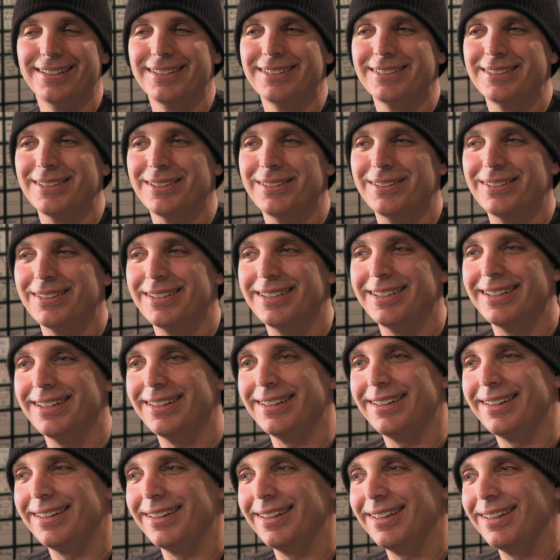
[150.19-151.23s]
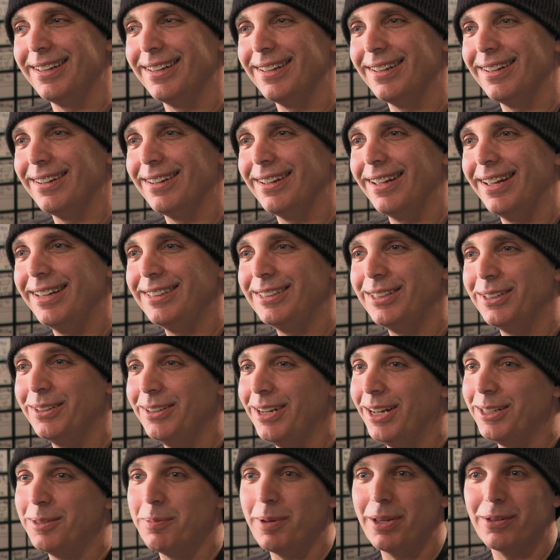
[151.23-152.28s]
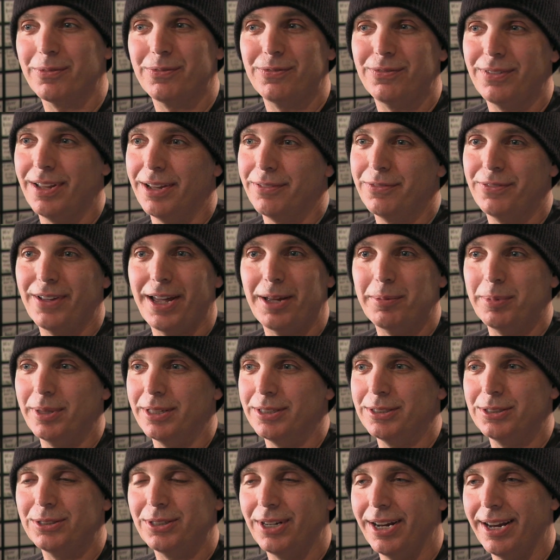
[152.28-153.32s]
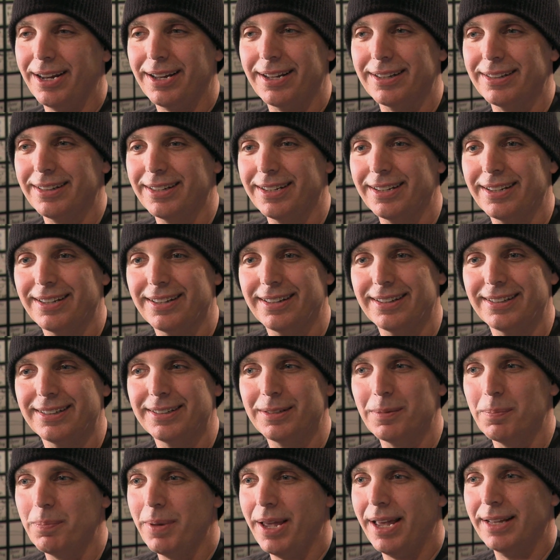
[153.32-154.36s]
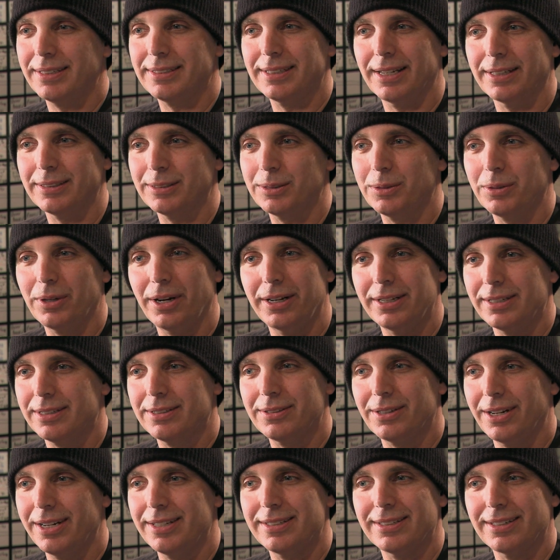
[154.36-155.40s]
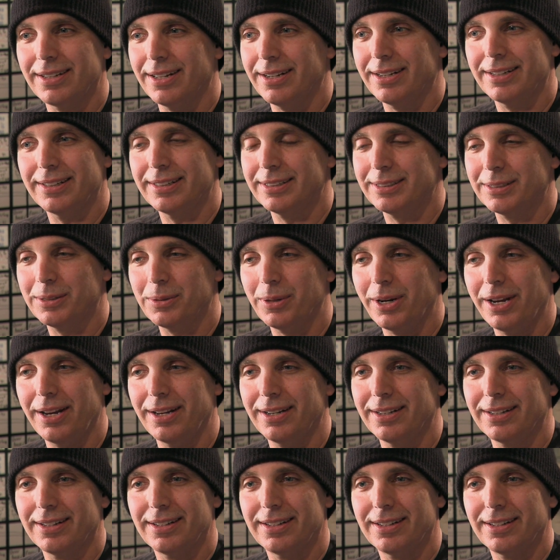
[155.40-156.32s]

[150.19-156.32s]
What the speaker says: So it turned out to be a fabulous track, I think. The band sounds great, crazy on it. It's great.